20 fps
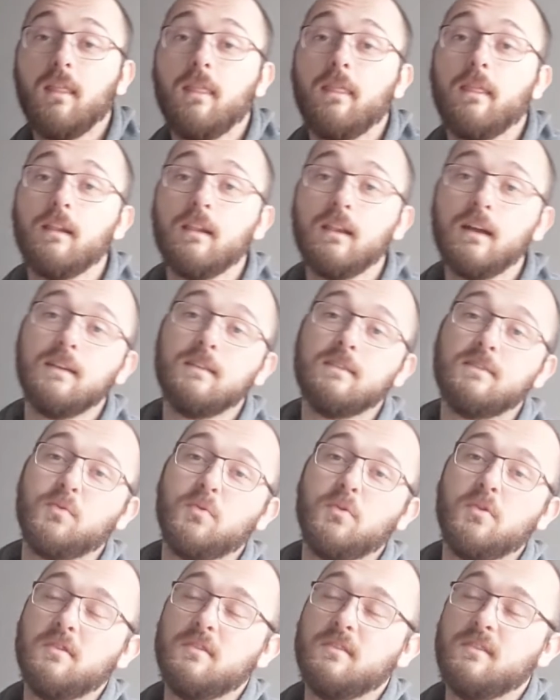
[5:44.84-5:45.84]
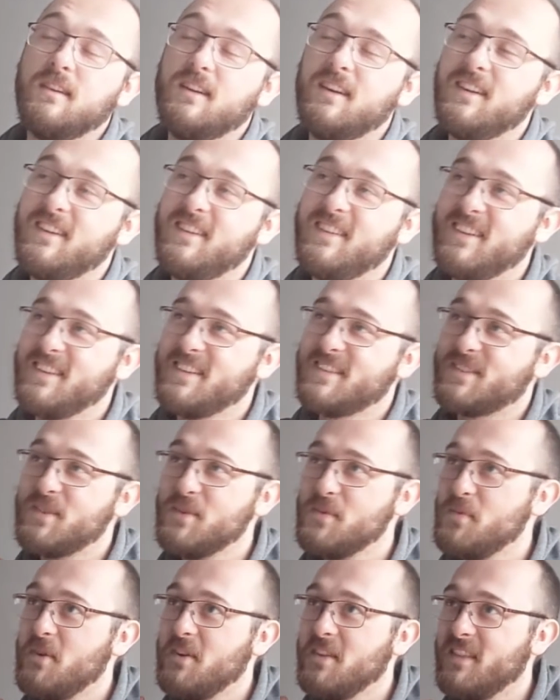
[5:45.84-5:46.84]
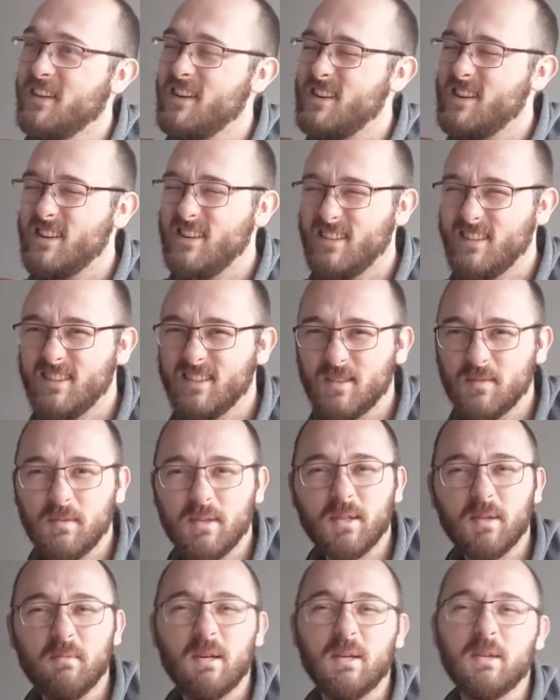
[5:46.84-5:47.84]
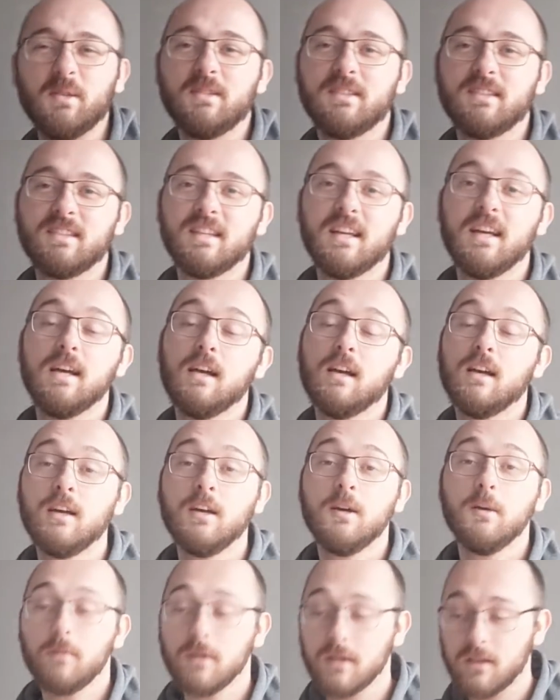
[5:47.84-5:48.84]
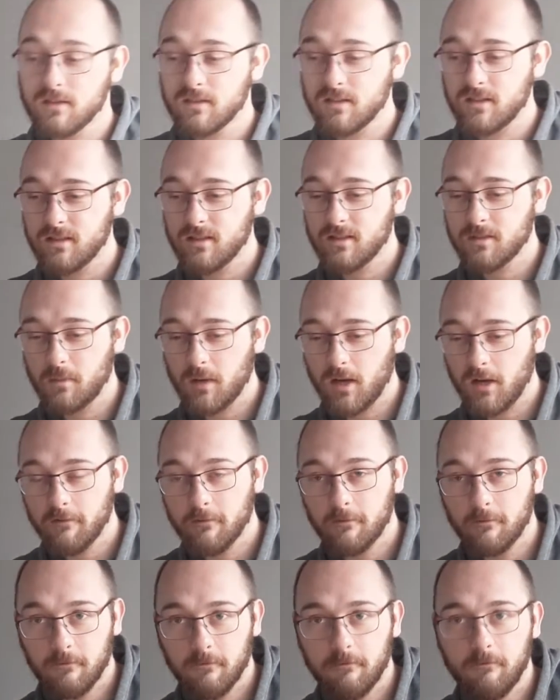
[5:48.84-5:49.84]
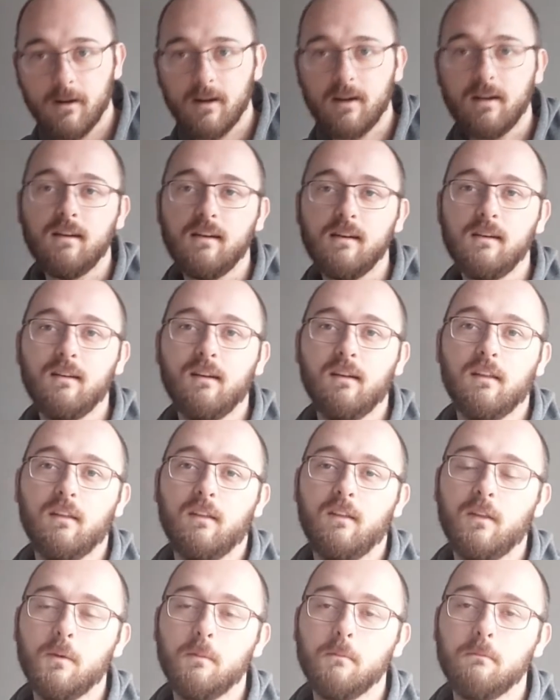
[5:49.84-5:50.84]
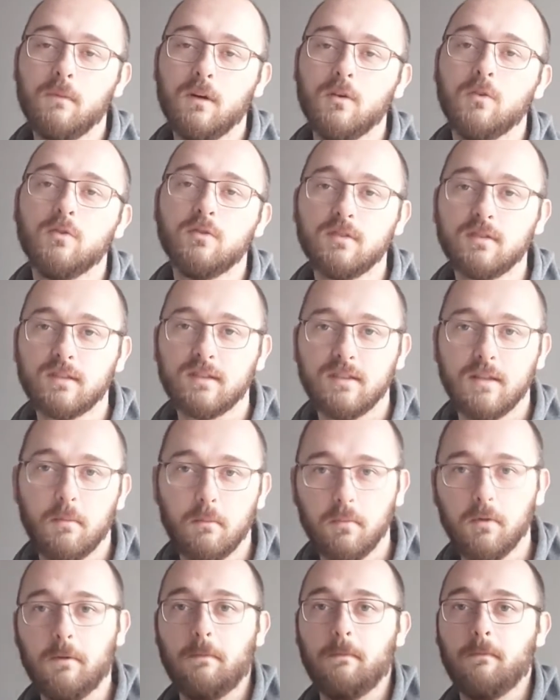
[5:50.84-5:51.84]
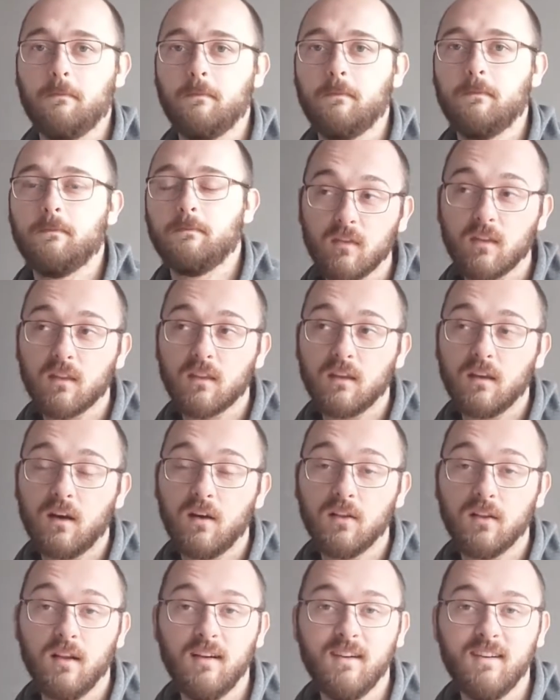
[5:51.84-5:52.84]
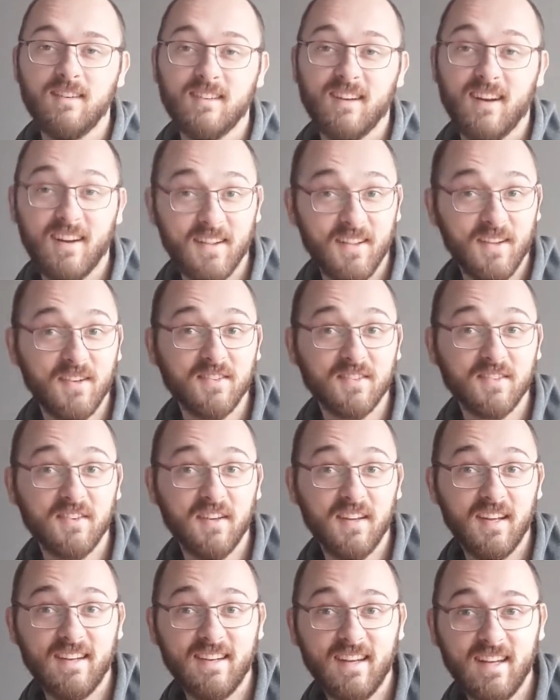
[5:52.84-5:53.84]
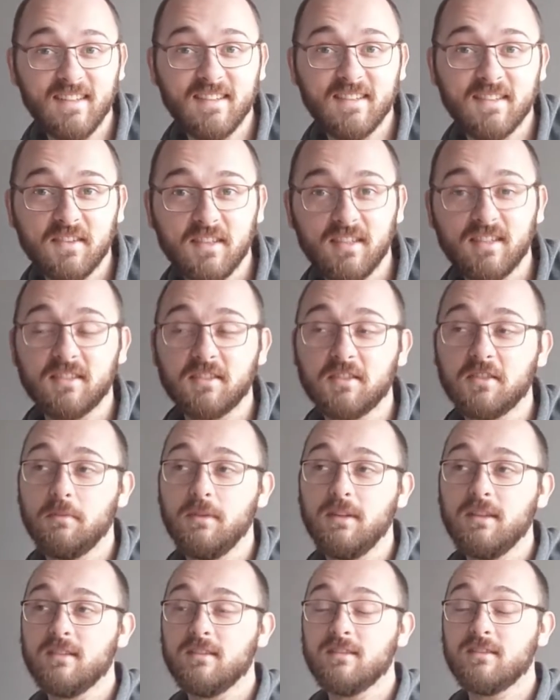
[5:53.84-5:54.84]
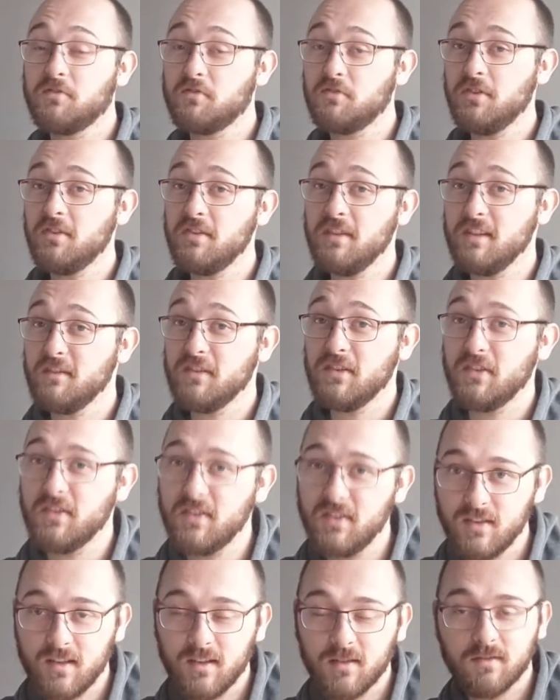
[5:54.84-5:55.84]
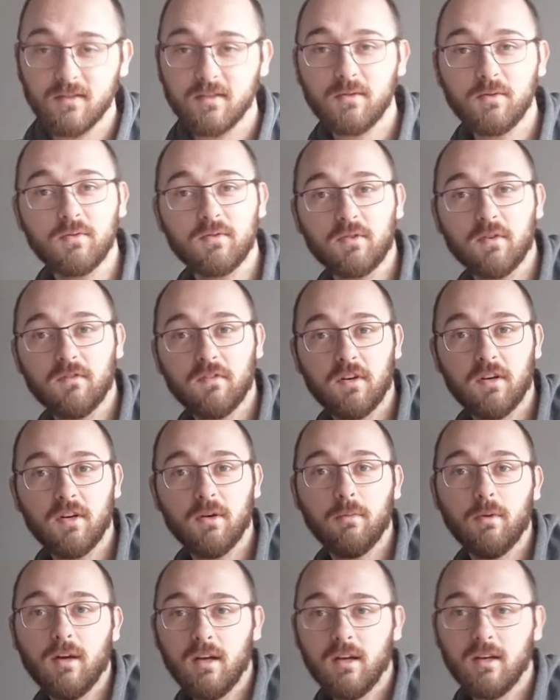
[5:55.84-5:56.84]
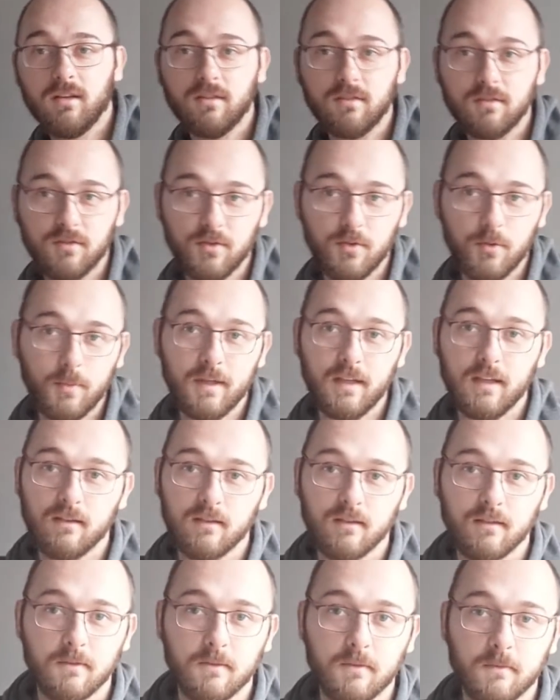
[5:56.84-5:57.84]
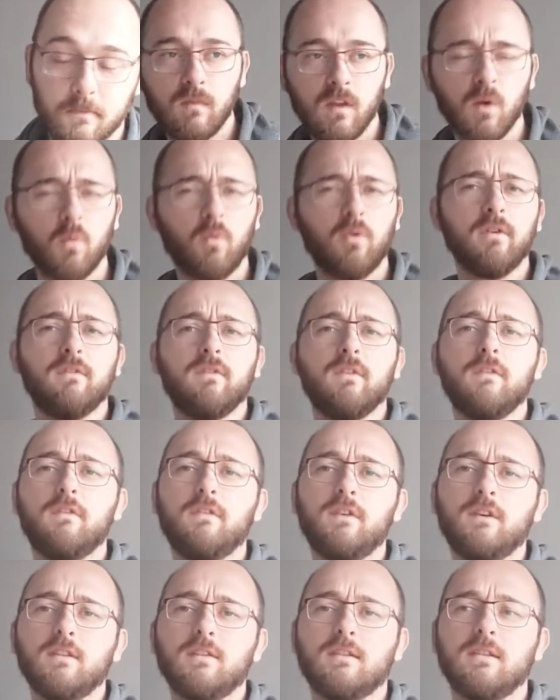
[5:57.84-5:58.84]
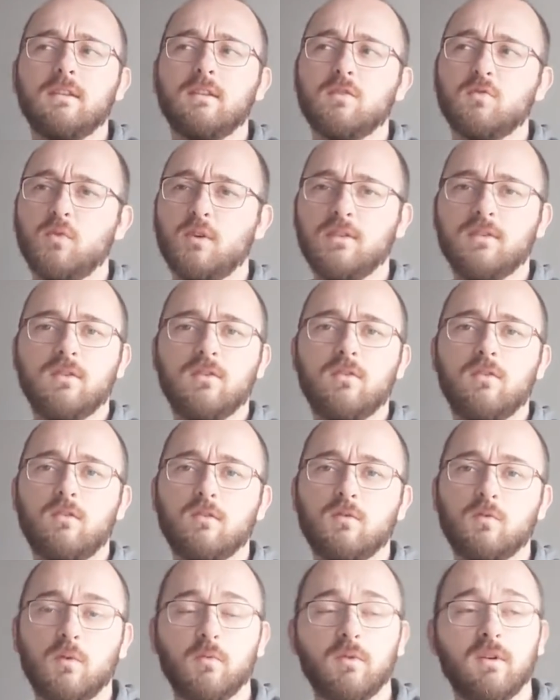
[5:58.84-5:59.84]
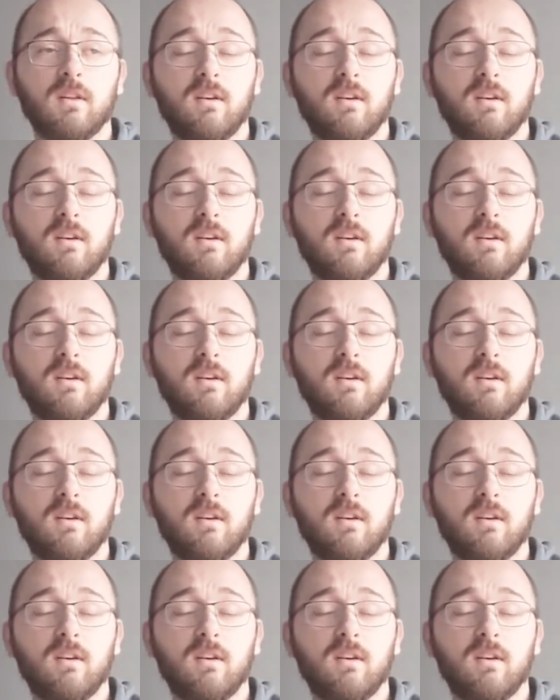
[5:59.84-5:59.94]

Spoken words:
The last one is the one that hurts me the most because it is by far the most simple. A lot of native English speakers don't even know how to use the verb to be. One of the first things we're taught when we